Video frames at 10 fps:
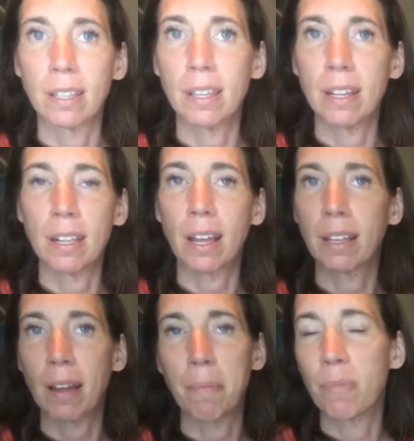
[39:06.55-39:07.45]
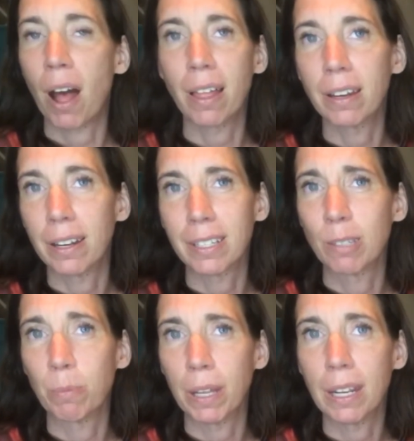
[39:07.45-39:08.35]
And I'm probably not
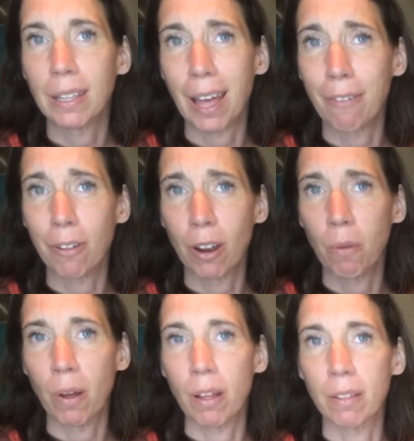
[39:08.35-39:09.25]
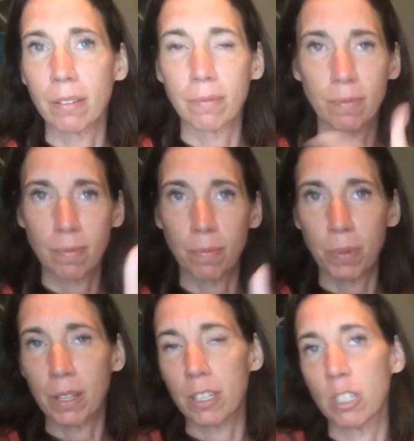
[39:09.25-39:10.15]
explaining that very well,
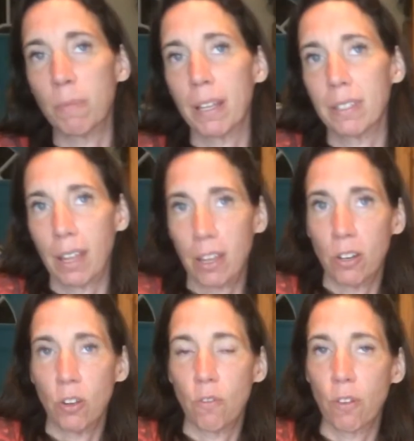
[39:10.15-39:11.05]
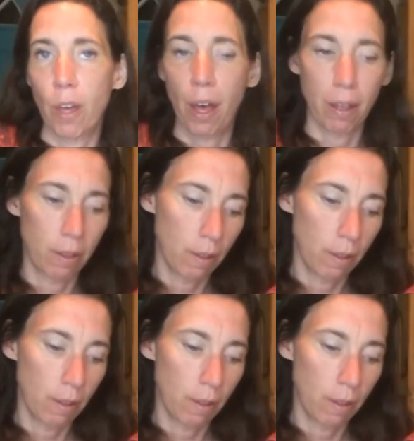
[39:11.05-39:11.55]
but this is the best I can do for that.